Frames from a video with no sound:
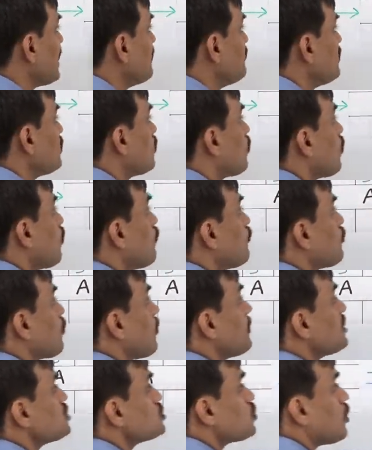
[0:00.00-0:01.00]
I will go
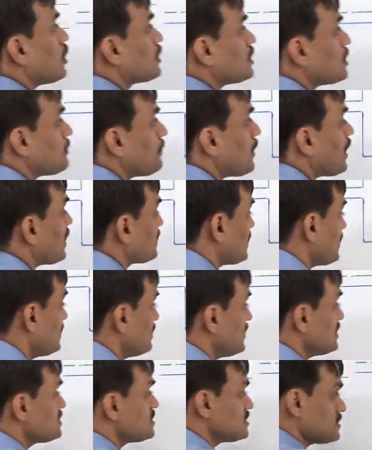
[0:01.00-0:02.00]
from a shorter path
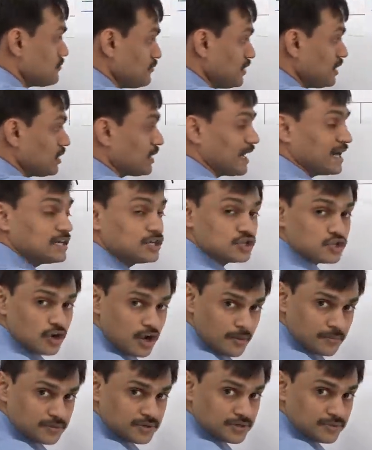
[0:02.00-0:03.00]
and this will get
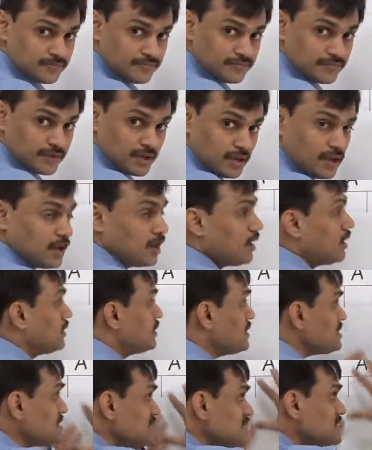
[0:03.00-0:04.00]
dropped.
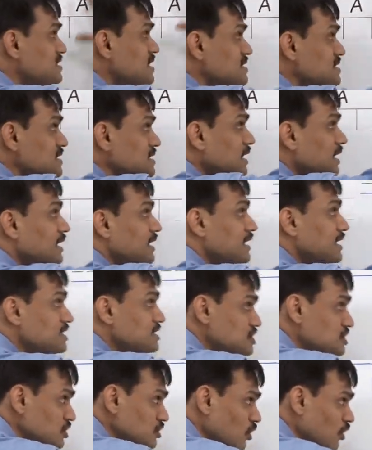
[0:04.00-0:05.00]
This is just an
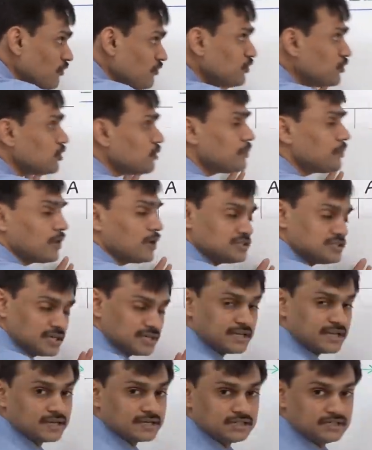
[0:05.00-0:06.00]
arranging of your
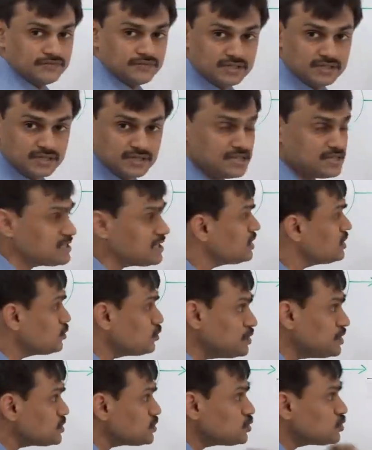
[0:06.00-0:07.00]
project activities and
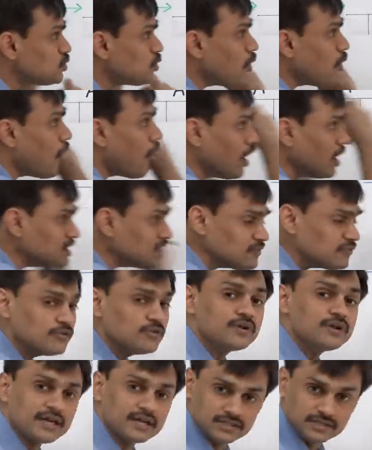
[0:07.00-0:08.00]
you need to do all the
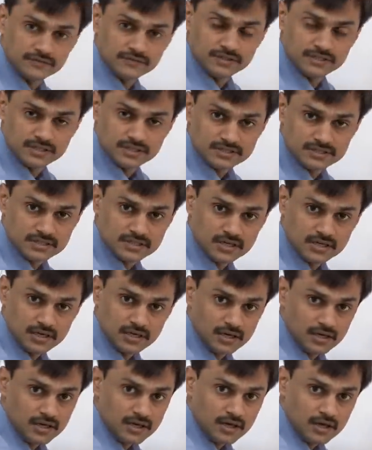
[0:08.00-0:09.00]
four activities.
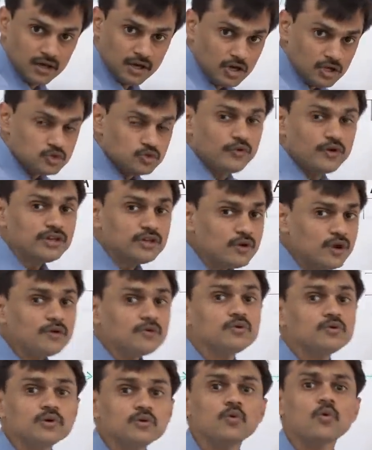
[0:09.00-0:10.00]
So when you
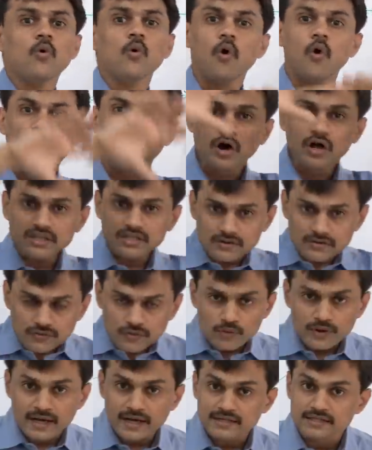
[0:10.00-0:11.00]
have to do all the
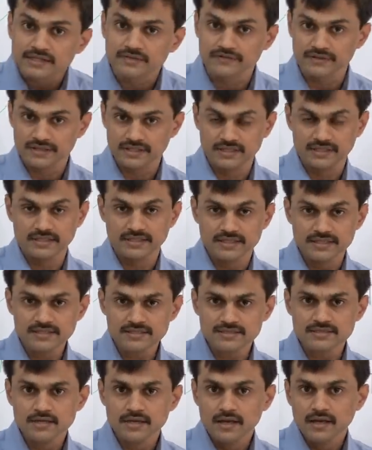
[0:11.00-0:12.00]
four
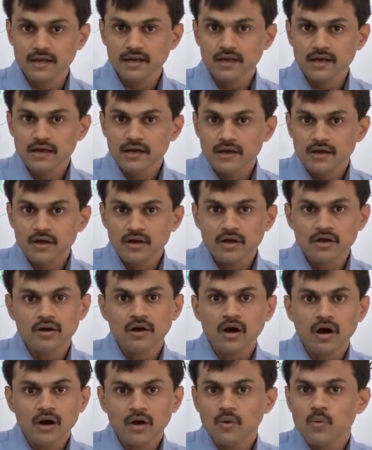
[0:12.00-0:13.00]
activities,
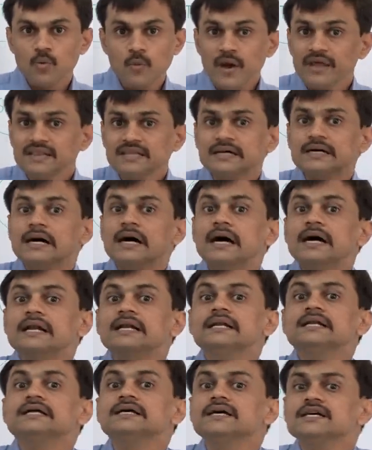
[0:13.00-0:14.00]
when the
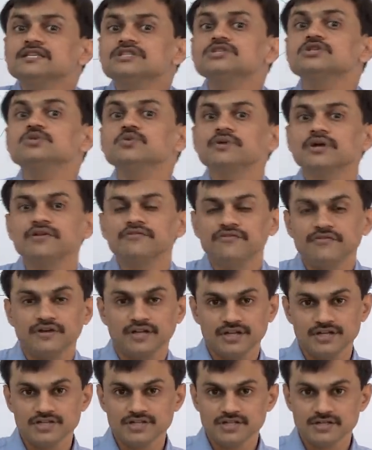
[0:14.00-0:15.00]
earliest you can
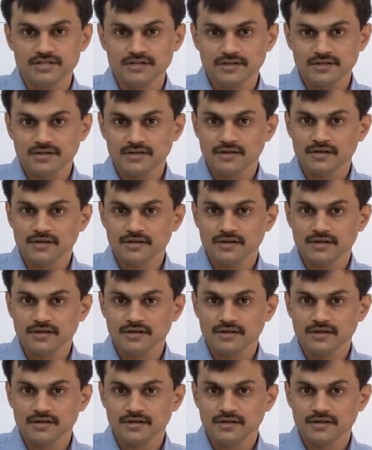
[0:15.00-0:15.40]
finish